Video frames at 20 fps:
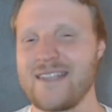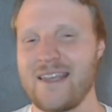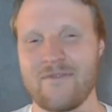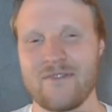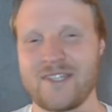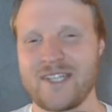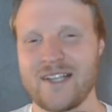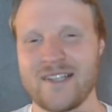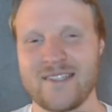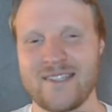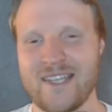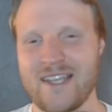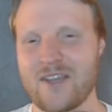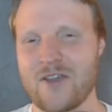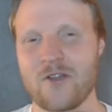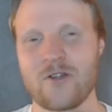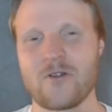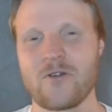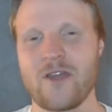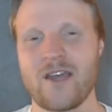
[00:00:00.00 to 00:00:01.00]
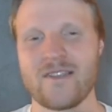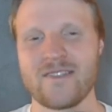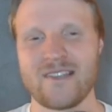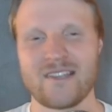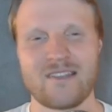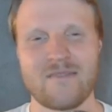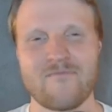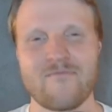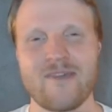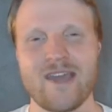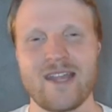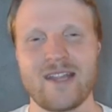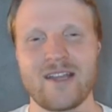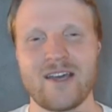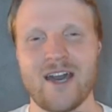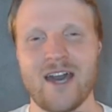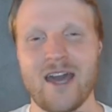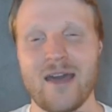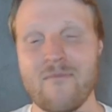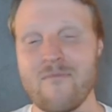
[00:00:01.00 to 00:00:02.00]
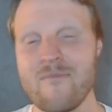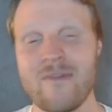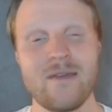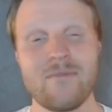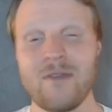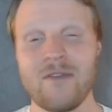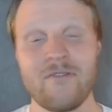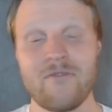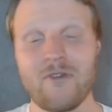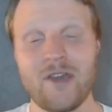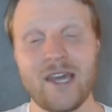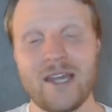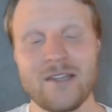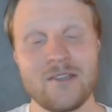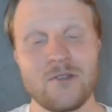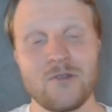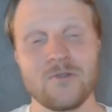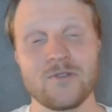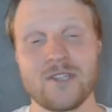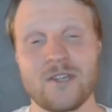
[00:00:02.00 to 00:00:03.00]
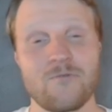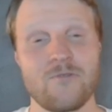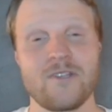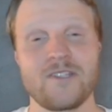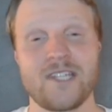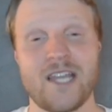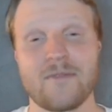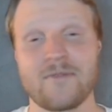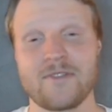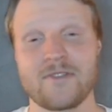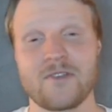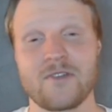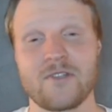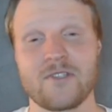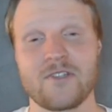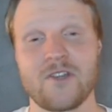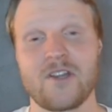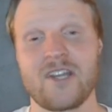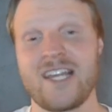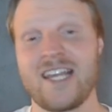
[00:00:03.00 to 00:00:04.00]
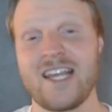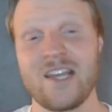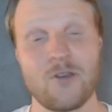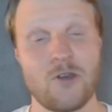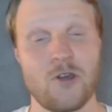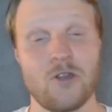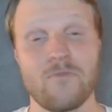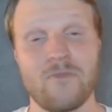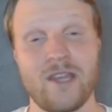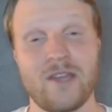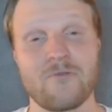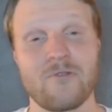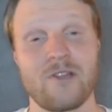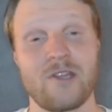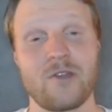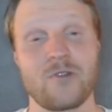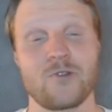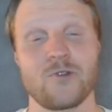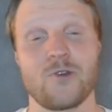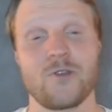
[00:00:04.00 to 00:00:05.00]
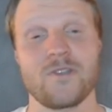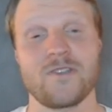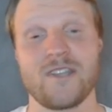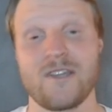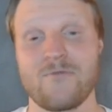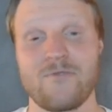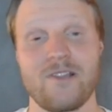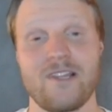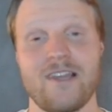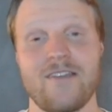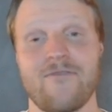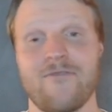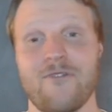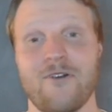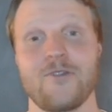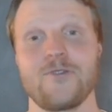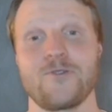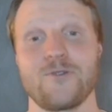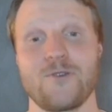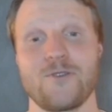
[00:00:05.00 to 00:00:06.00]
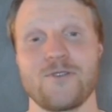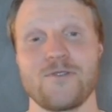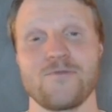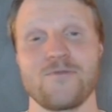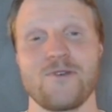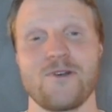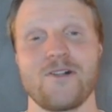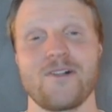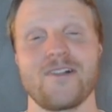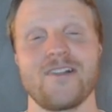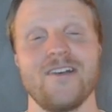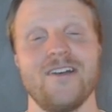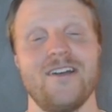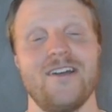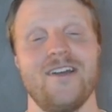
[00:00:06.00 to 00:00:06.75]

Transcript: with Chelsea, Cucurella is like the main guy. Maybe if we get news that Reece James is going to start, he could be a really good choice and really fun choice as well.